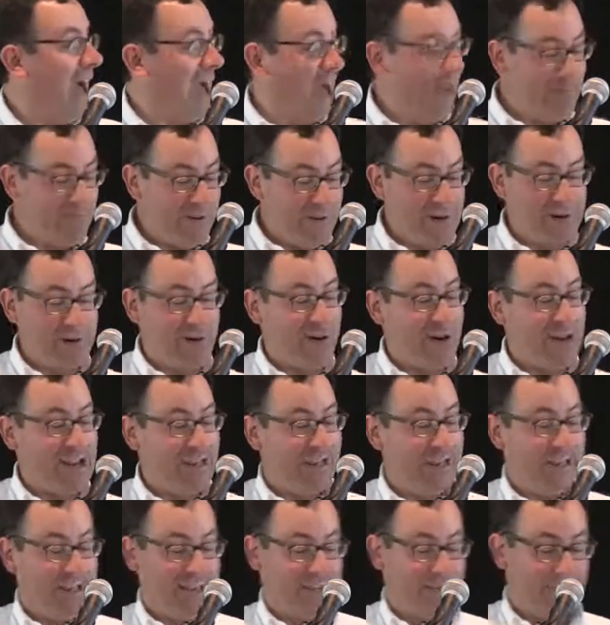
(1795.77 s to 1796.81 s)
I'm very
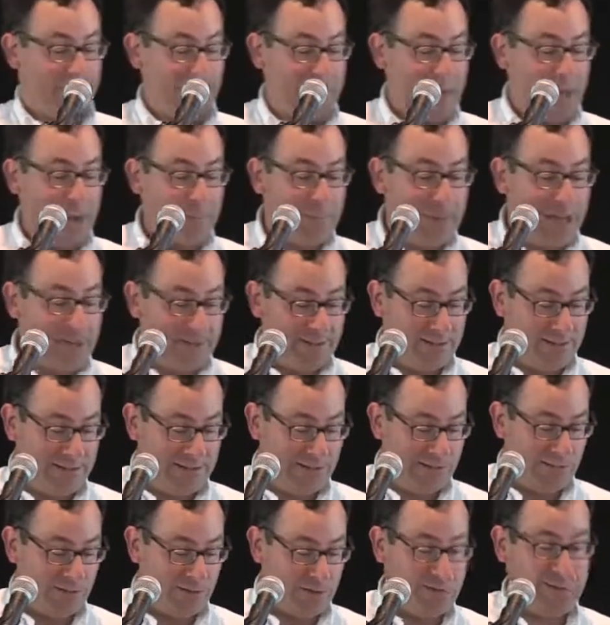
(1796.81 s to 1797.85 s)
cranky about
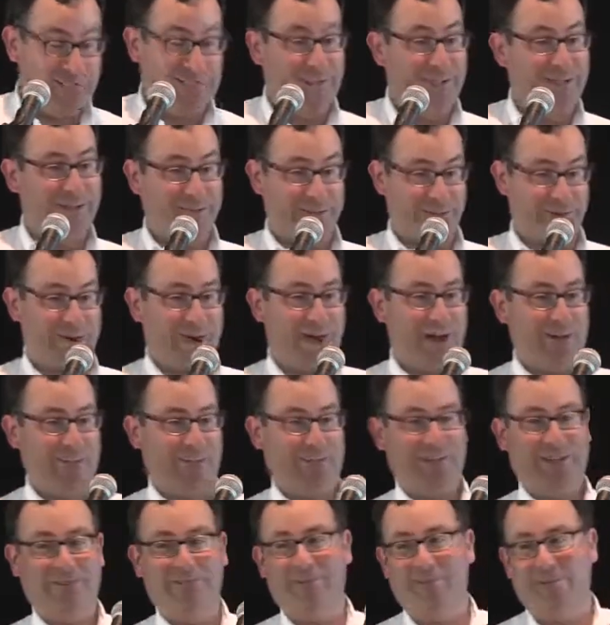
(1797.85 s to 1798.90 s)
this particular
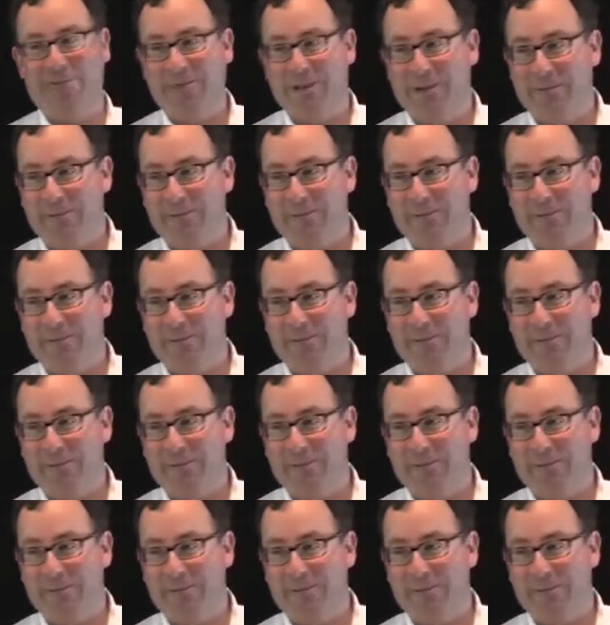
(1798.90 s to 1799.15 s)
object for a